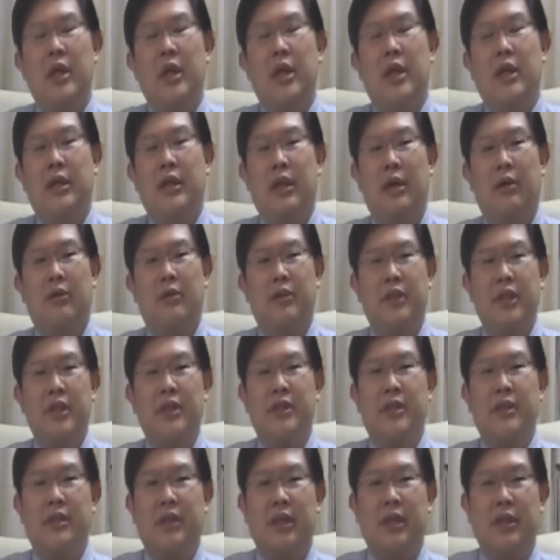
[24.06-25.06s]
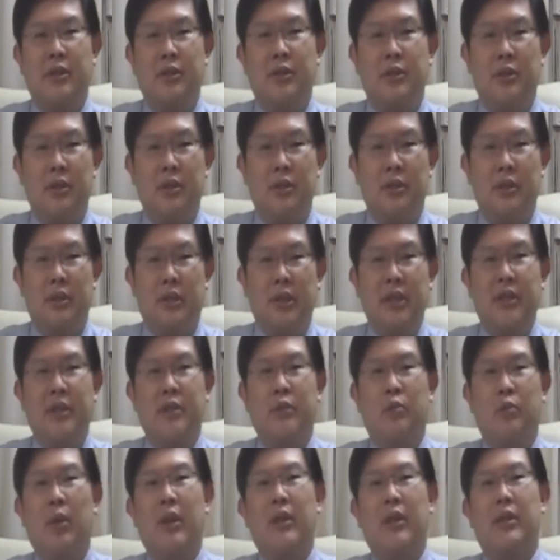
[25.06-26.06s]
Now, this is
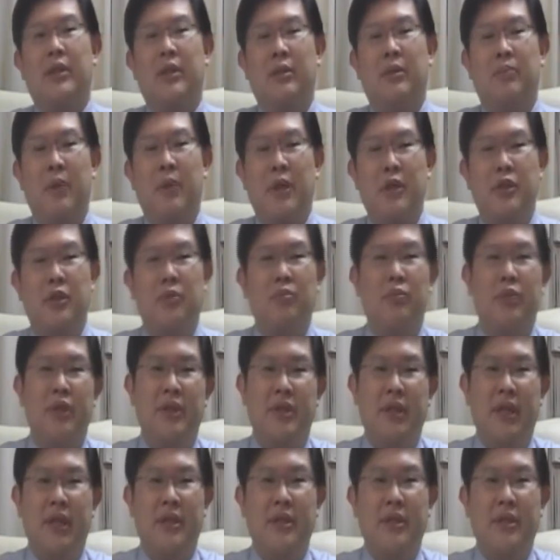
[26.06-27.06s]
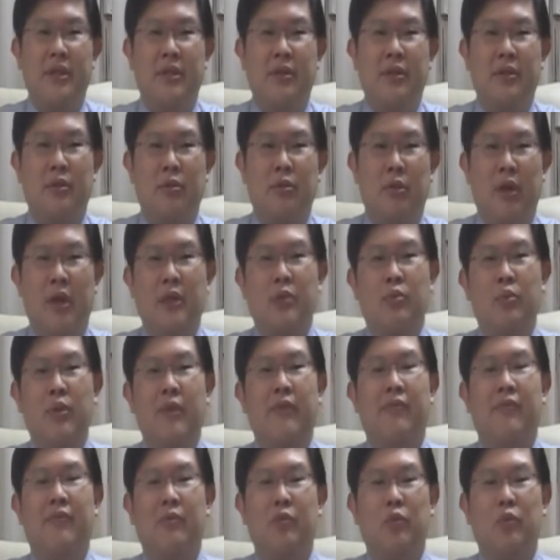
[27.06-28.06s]
what the patient presents to us
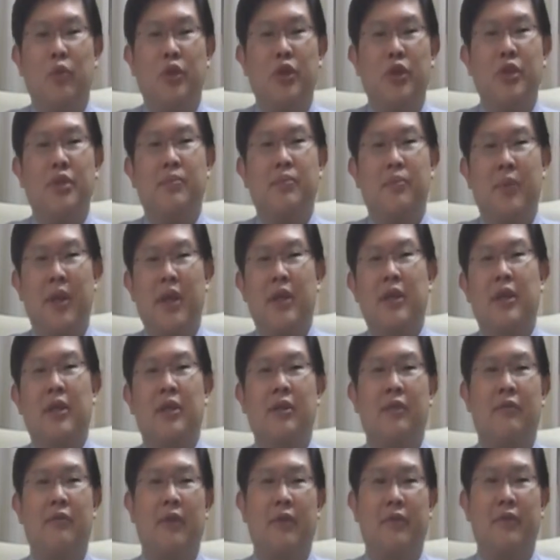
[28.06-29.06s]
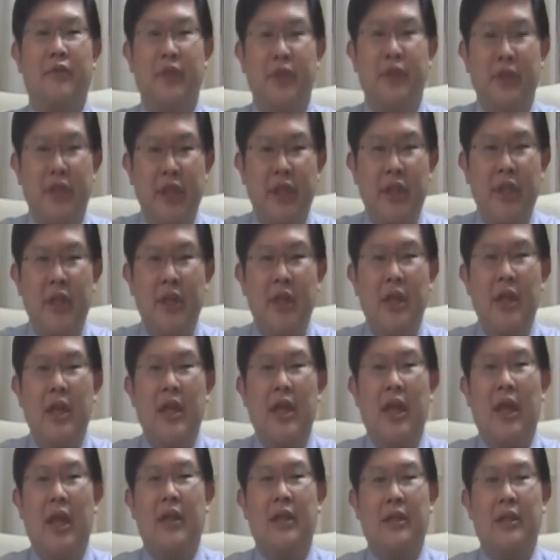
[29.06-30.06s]
with, which is pain in the front of the knee,
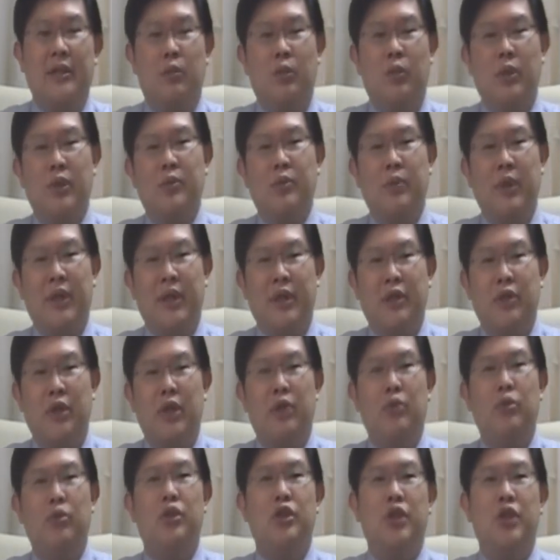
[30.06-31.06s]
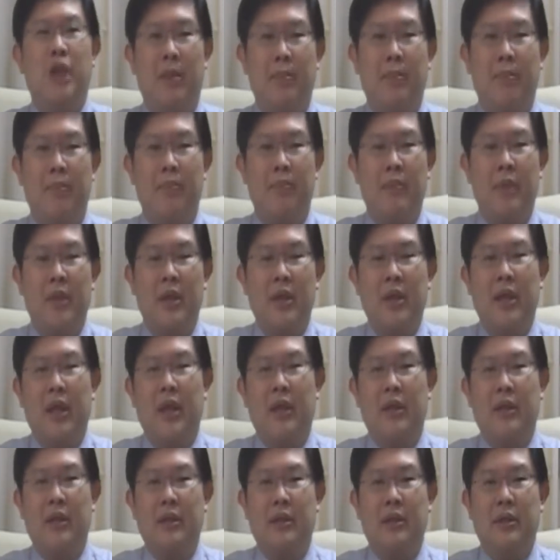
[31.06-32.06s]
and it's worse when they try to jump,
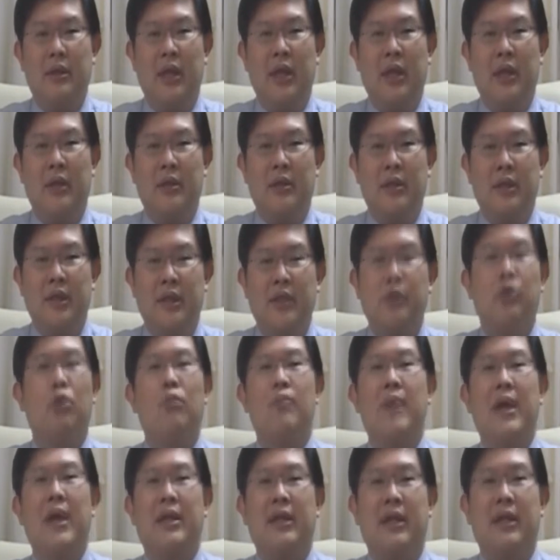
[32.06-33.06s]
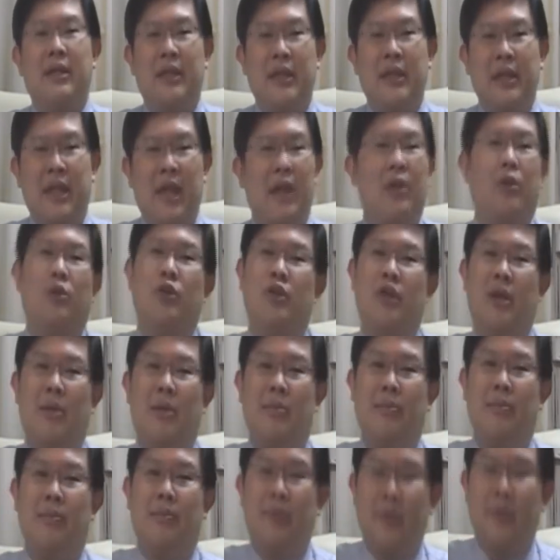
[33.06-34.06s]
and it's so bad that they cannot jump.